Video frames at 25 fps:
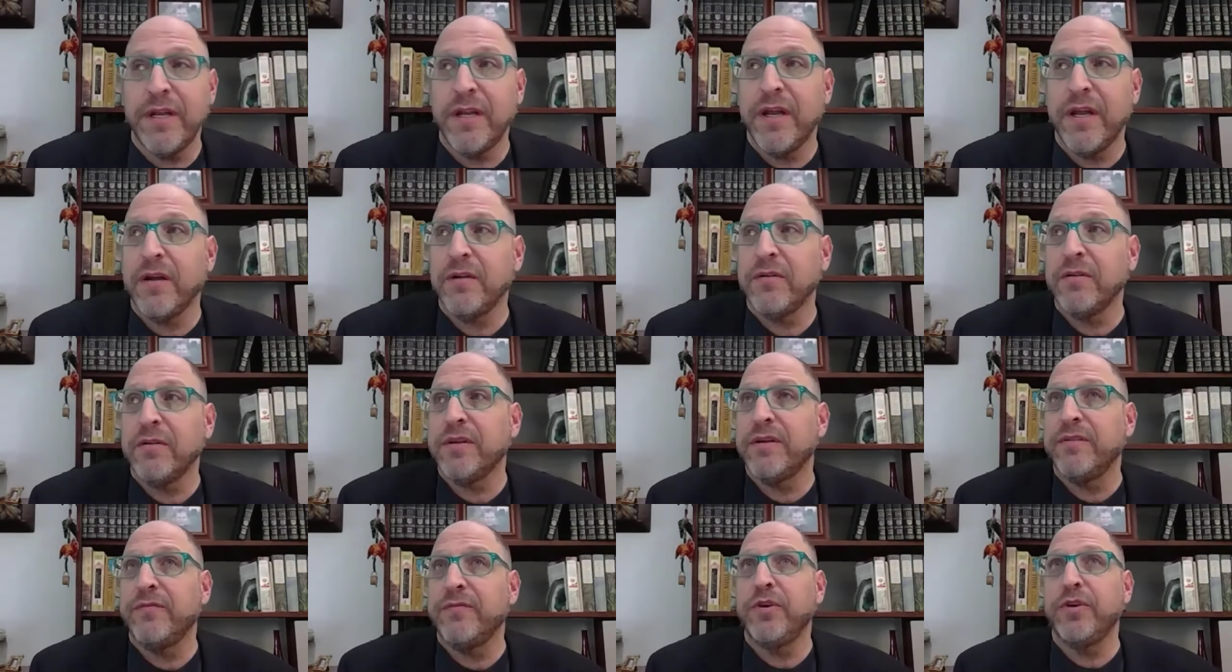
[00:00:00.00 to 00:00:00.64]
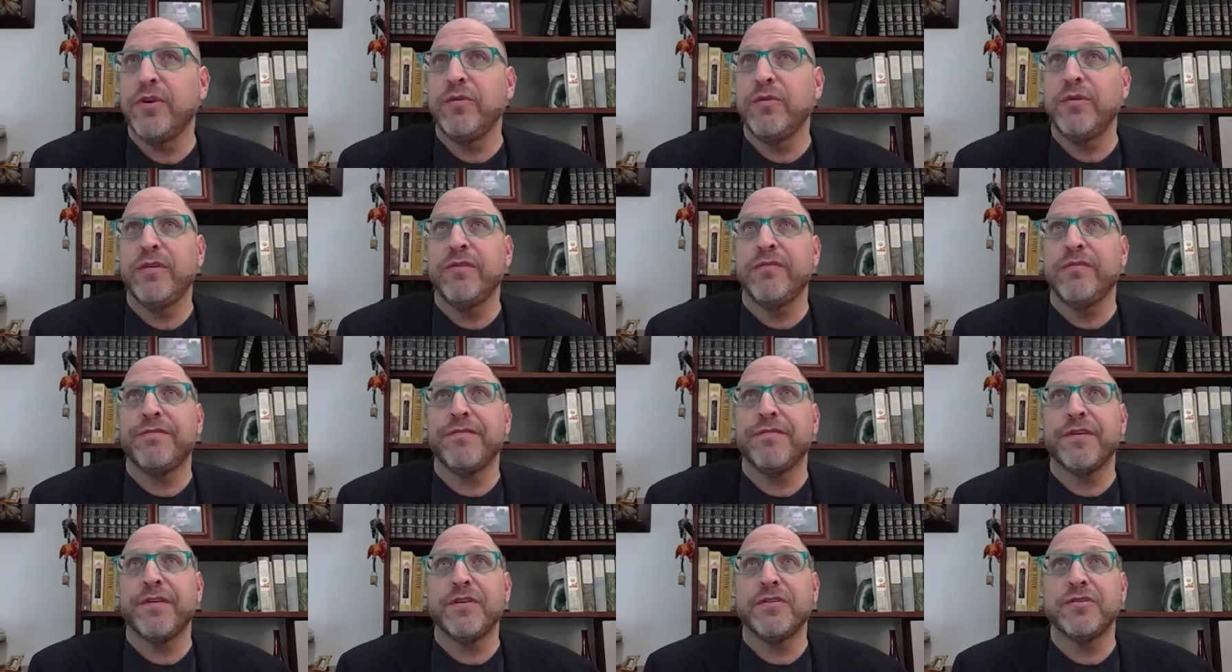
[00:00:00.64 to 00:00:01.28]
Not only were you the
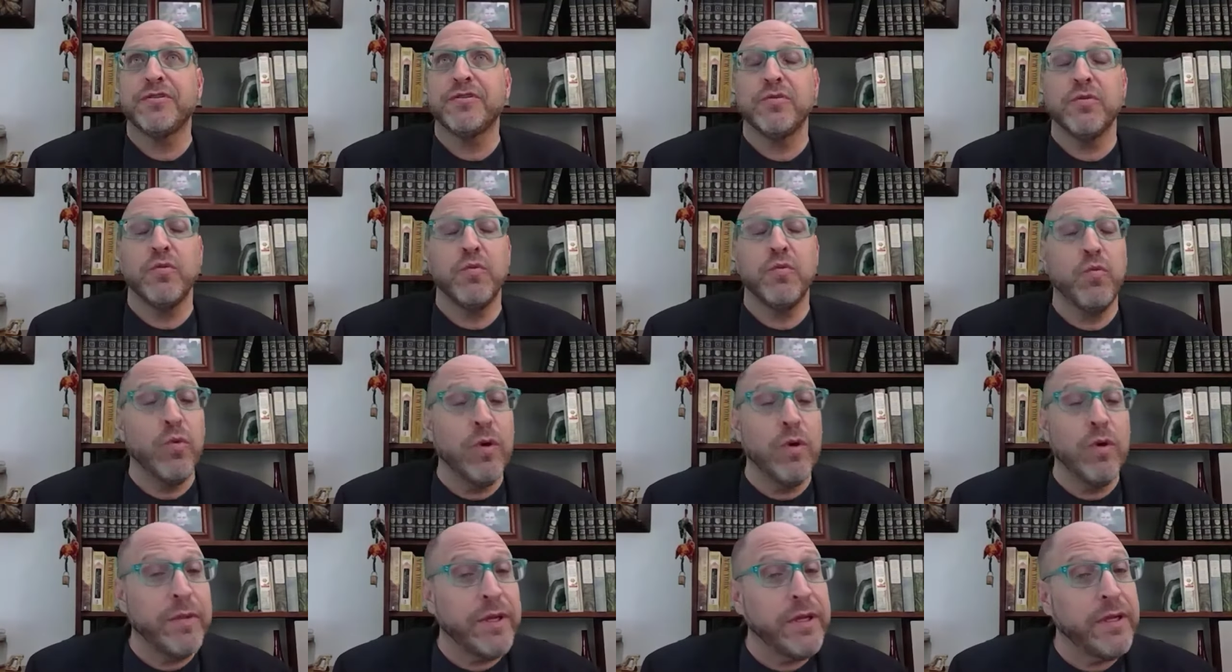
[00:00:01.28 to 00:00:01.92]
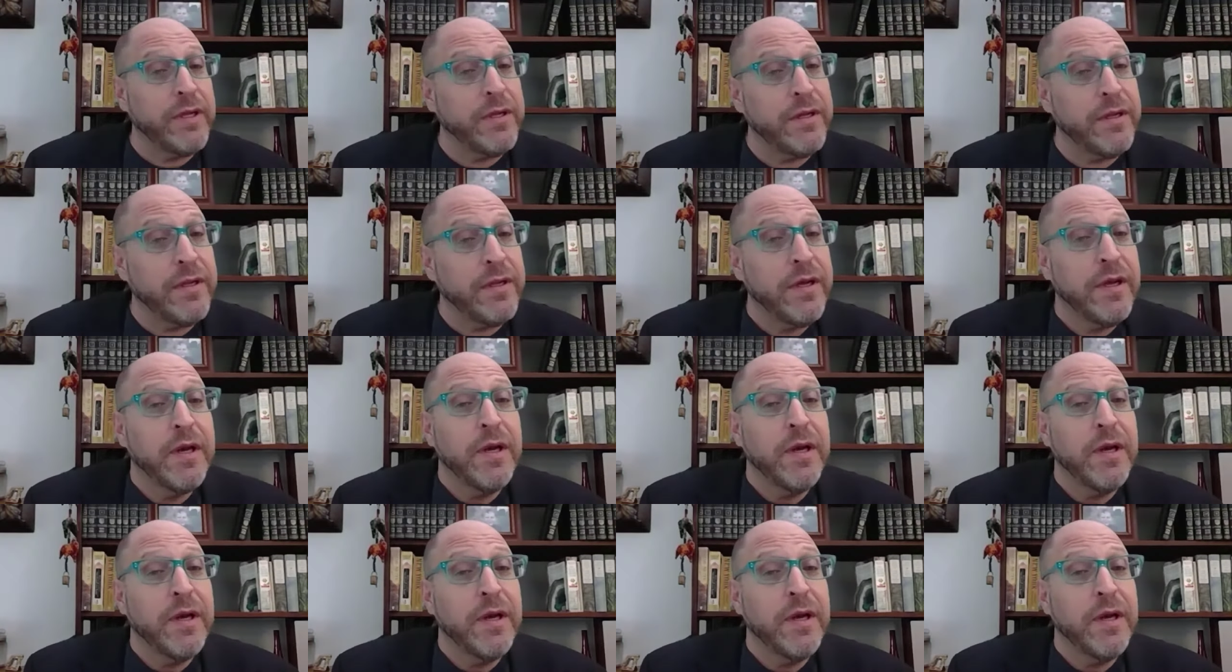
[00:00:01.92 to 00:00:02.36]
first woman,